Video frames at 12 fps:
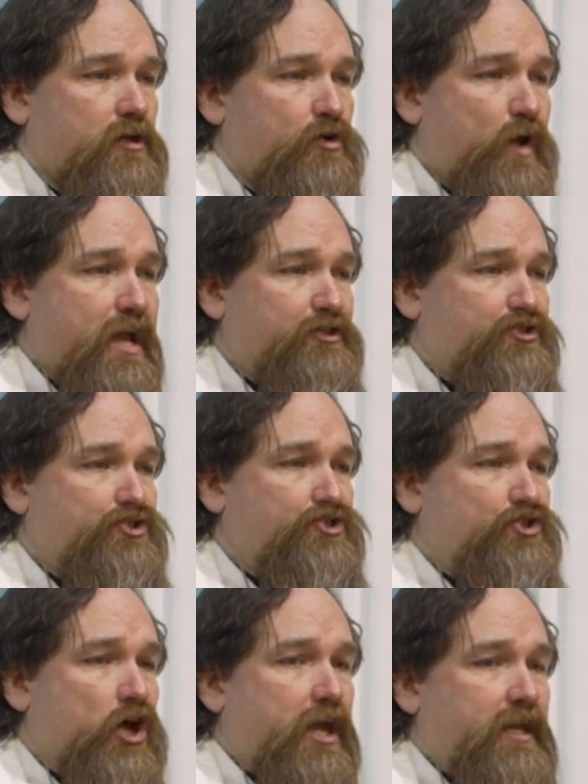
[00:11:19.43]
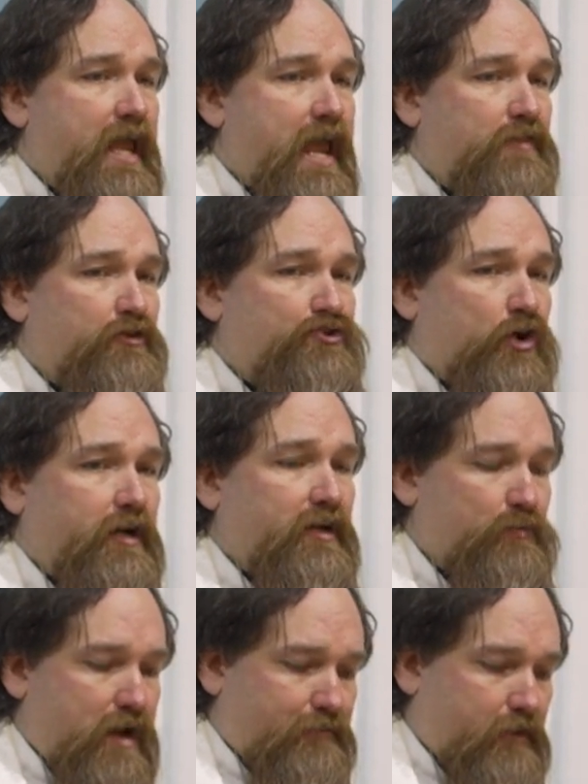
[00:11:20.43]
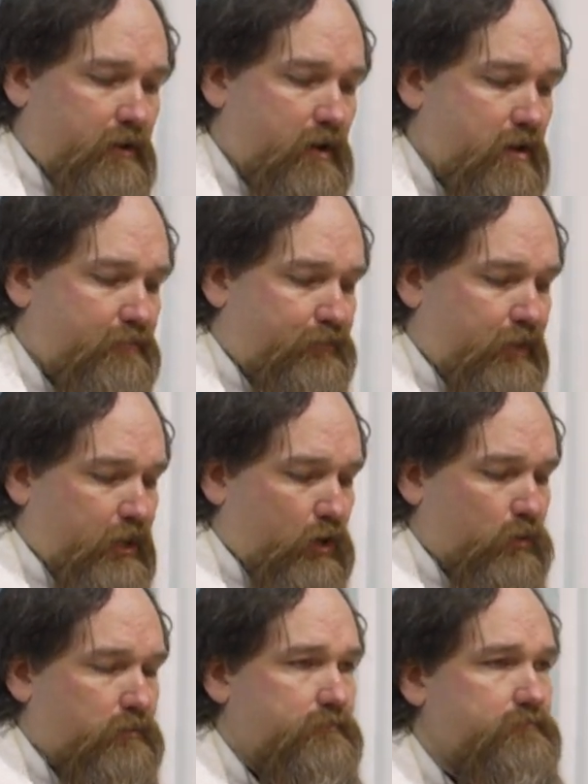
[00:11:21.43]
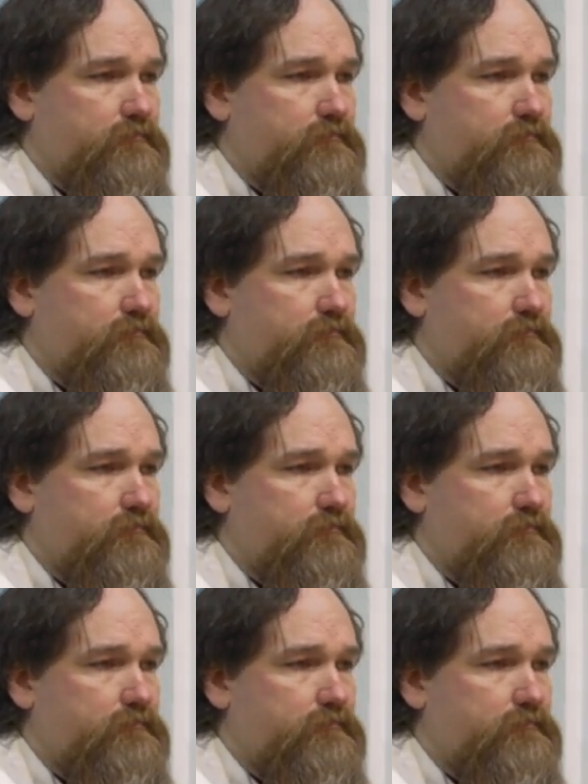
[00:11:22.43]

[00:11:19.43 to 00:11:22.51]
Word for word: Christ stood in the Jordan River for you.